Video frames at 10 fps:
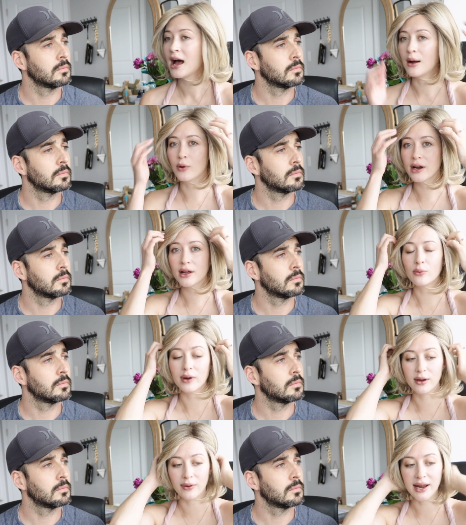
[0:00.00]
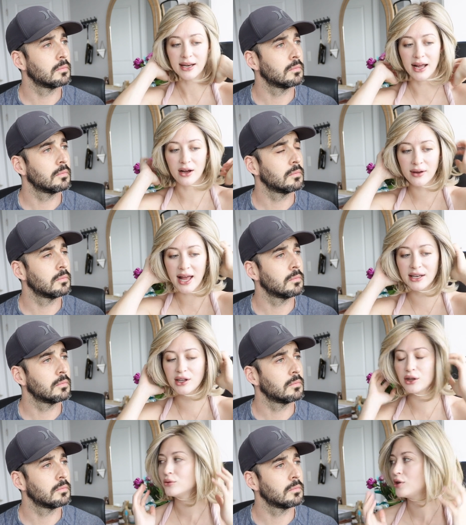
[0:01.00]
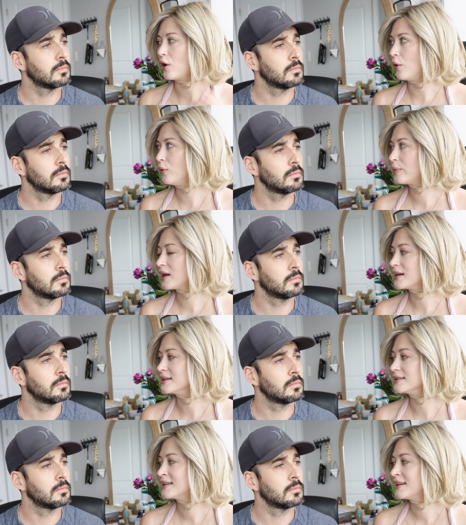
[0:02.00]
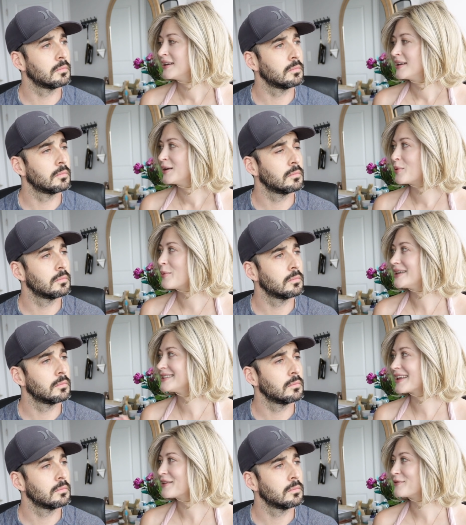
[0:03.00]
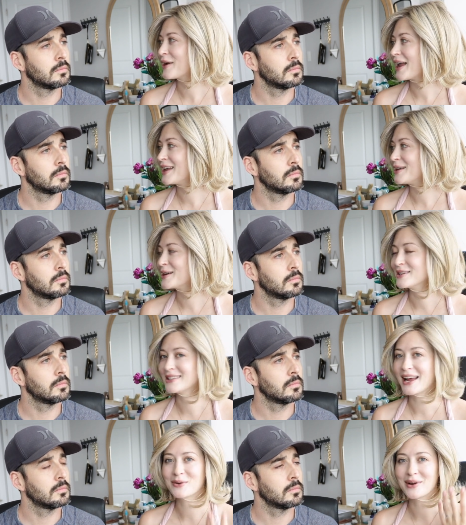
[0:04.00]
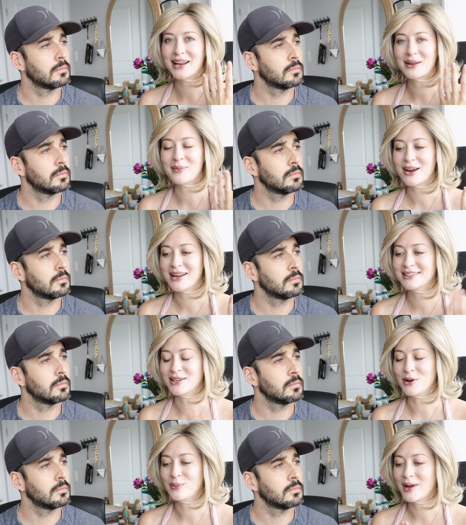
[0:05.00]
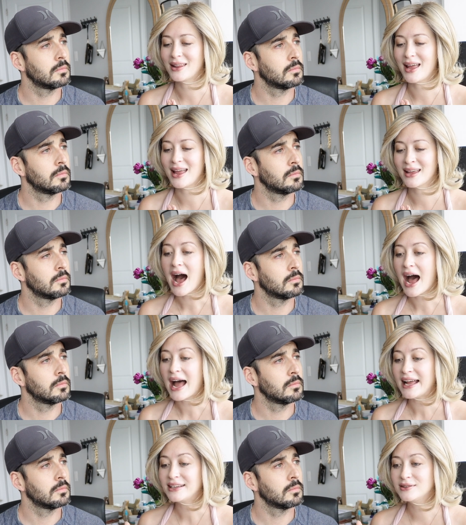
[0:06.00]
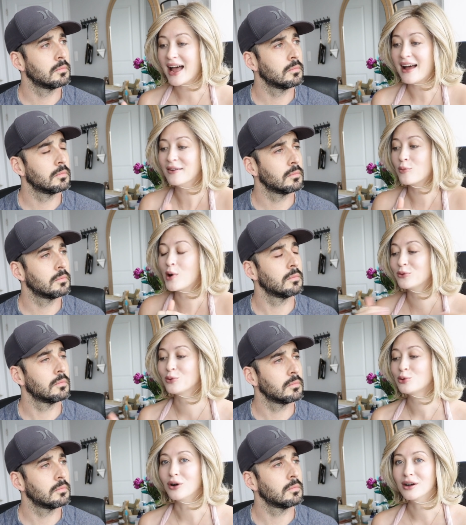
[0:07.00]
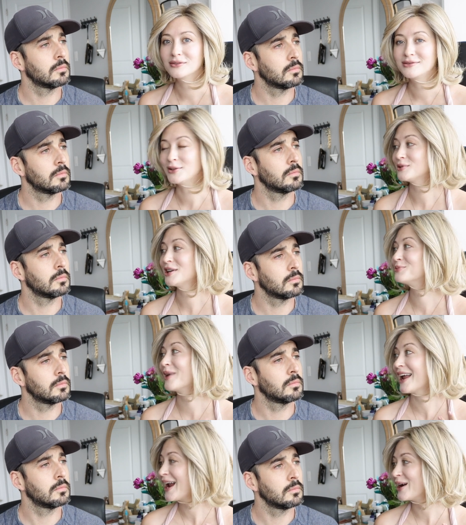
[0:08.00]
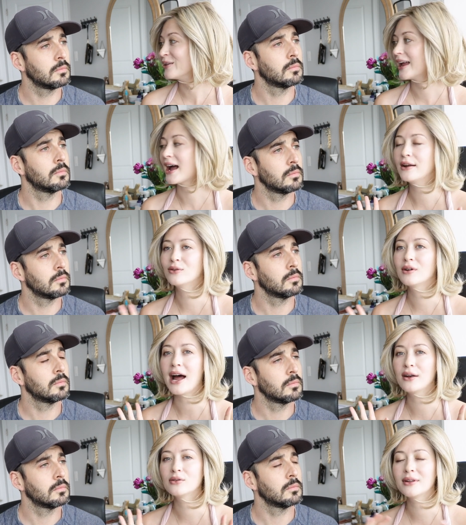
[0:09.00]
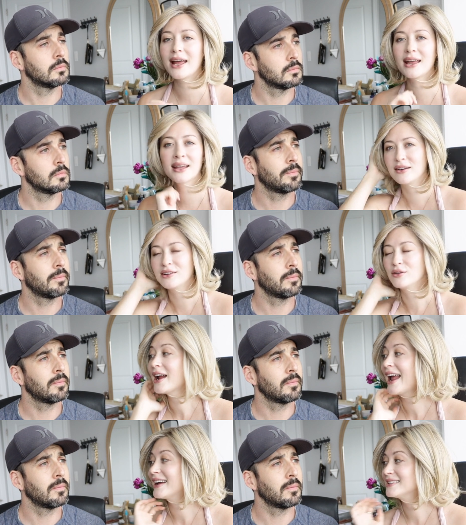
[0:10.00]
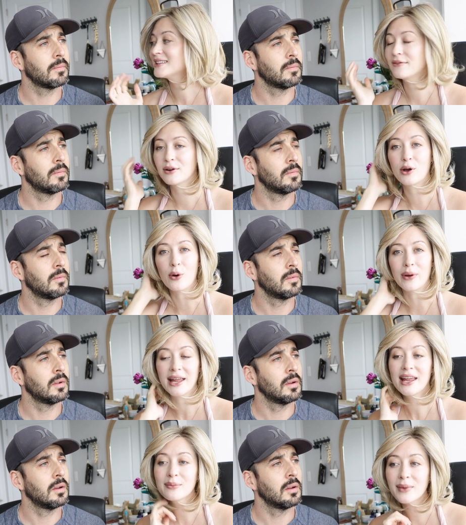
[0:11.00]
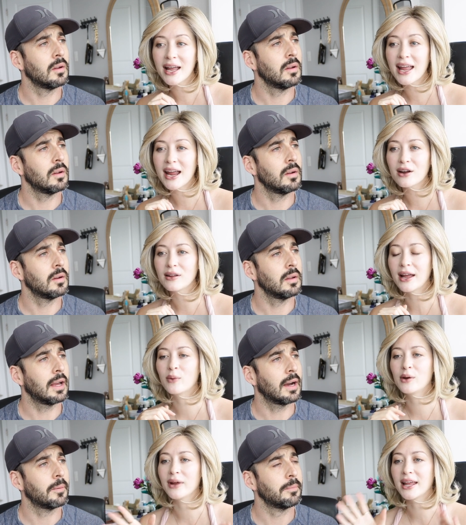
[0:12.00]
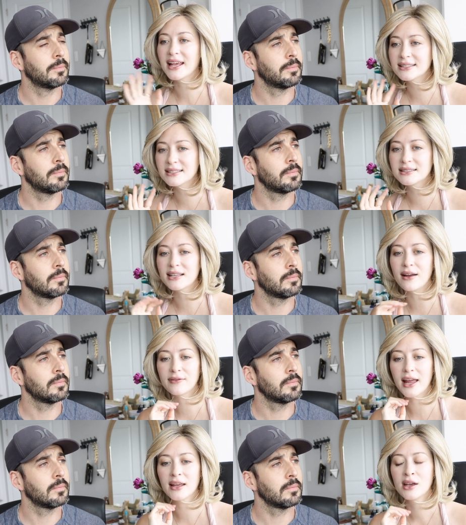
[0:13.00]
Speaker 1: I'm wearing a wig right now, and you know, because we've been together for eight years, heck, we're getting married soon, but like, I have one rule: don't touch my hair. Like, I don't I don't like your hands ever going in my hair, like yeah. when we kiss and stuff, like,